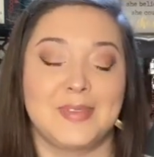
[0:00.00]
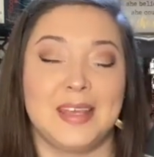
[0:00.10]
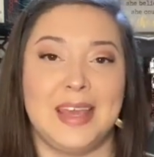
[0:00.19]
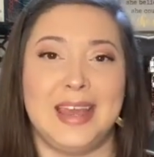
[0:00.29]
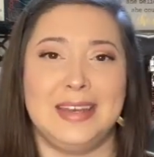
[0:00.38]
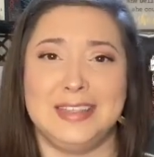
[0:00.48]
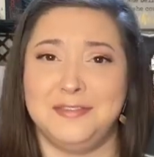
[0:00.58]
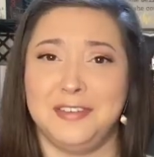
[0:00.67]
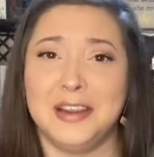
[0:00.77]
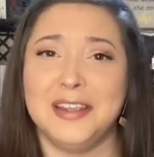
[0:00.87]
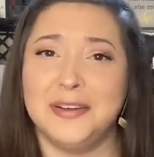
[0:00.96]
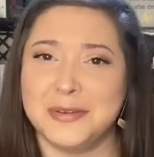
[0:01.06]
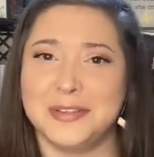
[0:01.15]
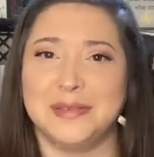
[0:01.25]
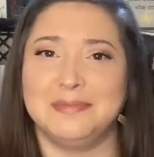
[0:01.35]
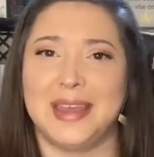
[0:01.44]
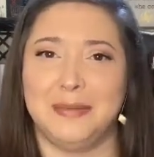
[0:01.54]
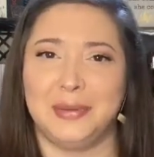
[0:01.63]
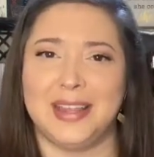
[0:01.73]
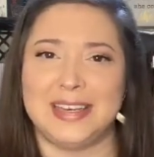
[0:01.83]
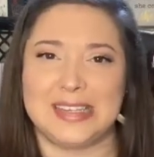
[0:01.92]
And it's very gruesome and
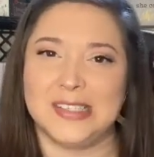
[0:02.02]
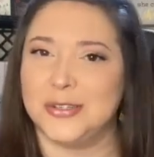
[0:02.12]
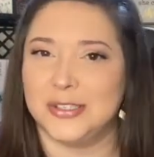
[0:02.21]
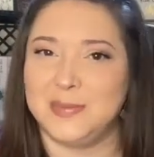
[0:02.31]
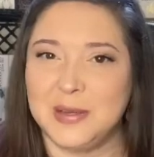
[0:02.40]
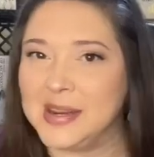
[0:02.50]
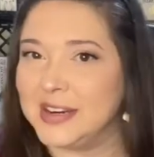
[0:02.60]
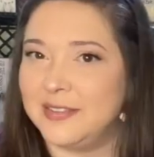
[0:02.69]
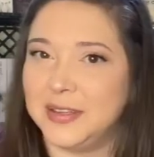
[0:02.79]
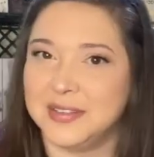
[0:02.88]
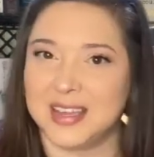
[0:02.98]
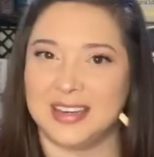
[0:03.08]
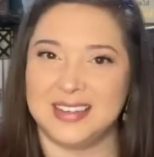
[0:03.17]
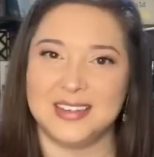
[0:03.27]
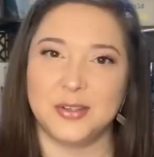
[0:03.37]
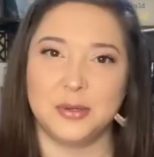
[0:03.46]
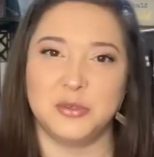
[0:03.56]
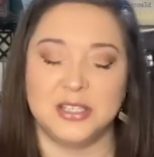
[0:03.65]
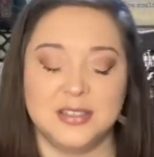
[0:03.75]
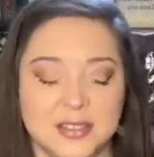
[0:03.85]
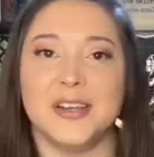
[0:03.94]
bloody, so just be aware of those kind of
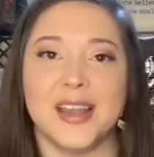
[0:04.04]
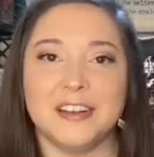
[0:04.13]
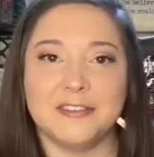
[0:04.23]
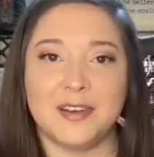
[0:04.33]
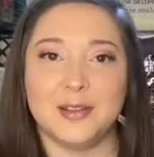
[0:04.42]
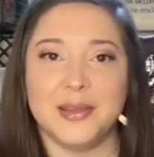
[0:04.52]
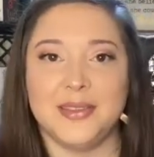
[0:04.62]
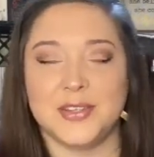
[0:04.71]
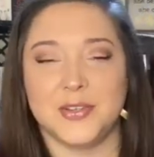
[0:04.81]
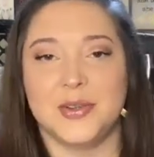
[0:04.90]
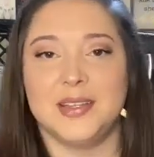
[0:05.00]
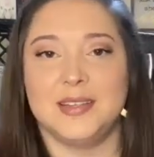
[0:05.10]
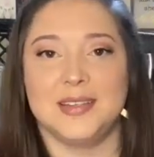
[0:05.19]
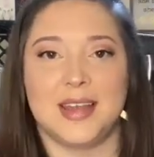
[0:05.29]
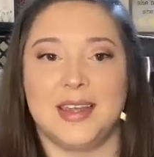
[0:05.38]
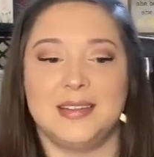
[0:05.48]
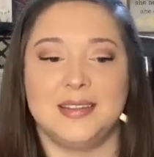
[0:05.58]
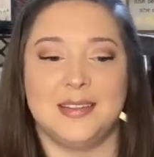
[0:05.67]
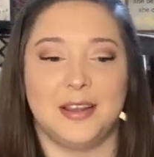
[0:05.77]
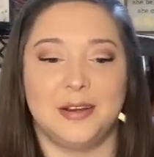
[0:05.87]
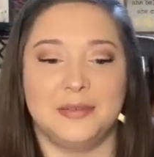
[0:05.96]
descriptions. You're kind of following the students and
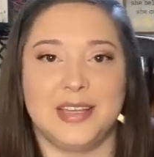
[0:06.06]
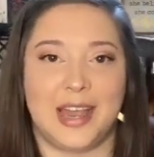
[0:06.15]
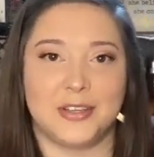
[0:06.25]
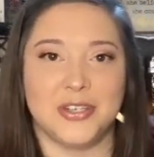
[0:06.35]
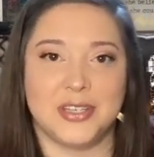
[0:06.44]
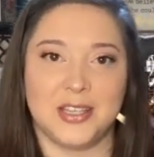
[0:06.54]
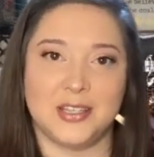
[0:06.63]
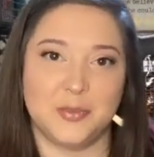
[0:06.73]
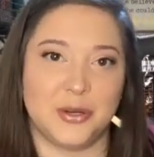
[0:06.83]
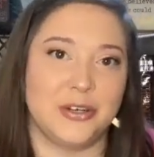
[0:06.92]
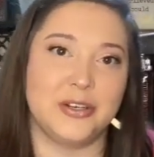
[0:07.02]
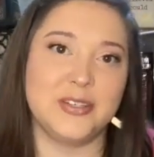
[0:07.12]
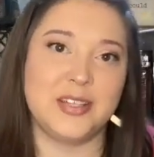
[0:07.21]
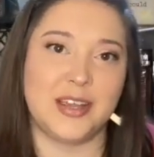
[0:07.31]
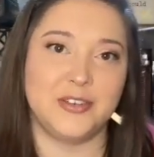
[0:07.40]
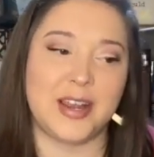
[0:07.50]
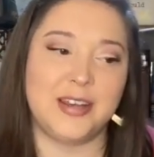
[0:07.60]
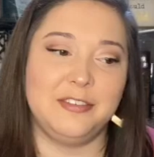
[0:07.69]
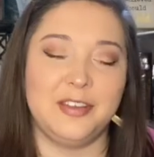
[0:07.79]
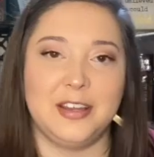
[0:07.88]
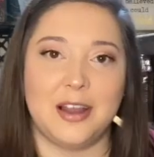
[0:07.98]
their reaction to these murders and trying to
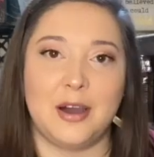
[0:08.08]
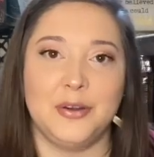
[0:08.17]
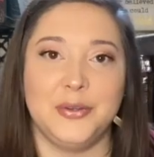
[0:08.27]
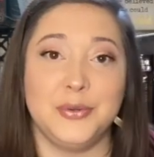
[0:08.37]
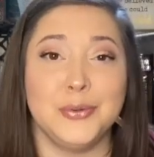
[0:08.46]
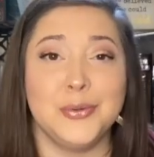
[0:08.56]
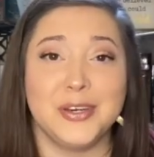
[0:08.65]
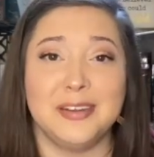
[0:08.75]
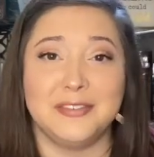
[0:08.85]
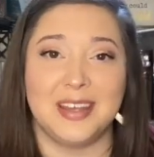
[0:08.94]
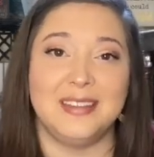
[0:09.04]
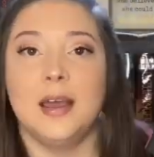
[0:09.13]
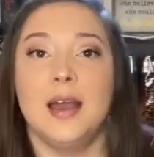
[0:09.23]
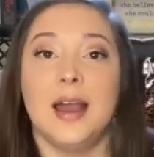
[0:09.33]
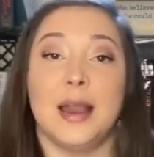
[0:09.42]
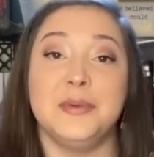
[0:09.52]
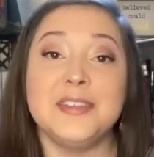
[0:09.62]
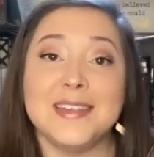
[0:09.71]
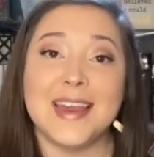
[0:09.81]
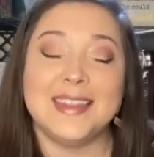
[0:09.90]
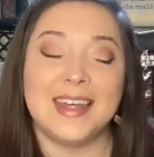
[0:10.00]
figure out who could have done this. I will
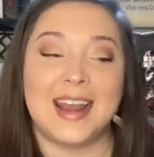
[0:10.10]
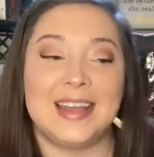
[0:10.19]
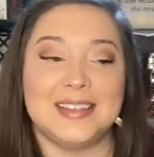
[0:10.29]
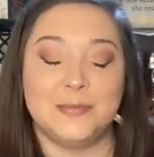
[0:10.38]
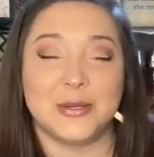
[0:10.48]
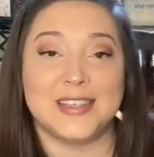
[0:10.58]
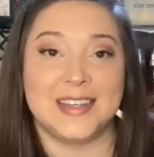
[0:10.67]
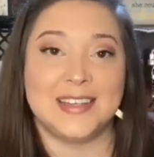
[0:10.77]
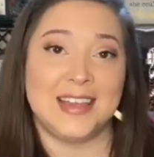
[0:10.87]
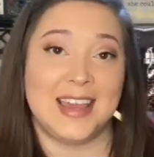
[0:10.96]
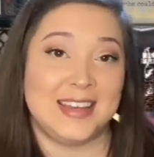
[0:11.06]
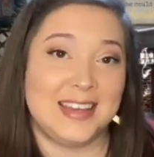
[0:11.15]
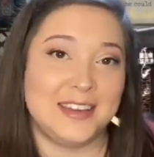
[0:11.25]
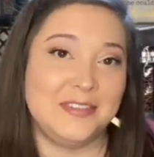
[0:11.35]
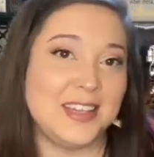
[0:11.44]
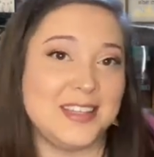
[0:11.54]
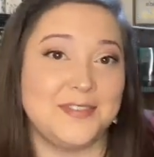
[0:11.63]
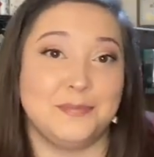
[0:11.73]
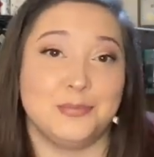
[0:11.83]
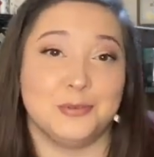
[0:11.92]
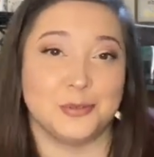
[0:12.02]
say that I did predict the ending of this
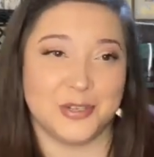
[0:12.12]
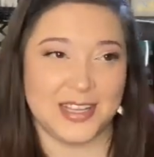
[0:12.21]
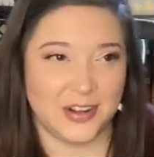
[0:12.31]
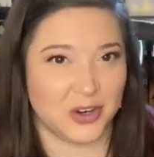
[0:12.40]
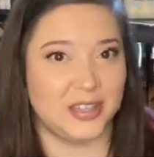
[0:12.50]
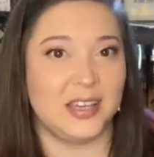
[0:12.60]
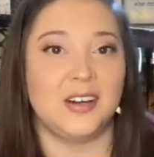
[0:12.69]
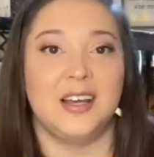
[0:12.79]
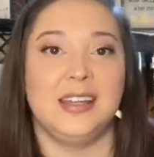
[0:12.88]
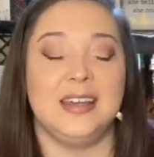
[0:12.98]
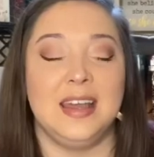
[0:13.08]
pretty early on,